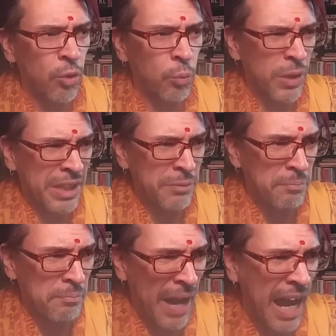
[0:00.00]
wicked
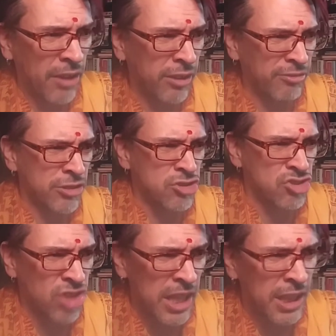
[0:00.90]
path,
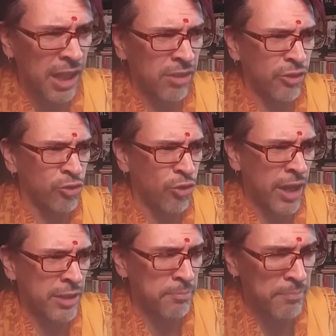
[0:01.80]
forsaking the
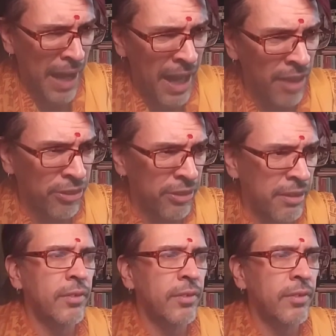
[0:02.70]
right path.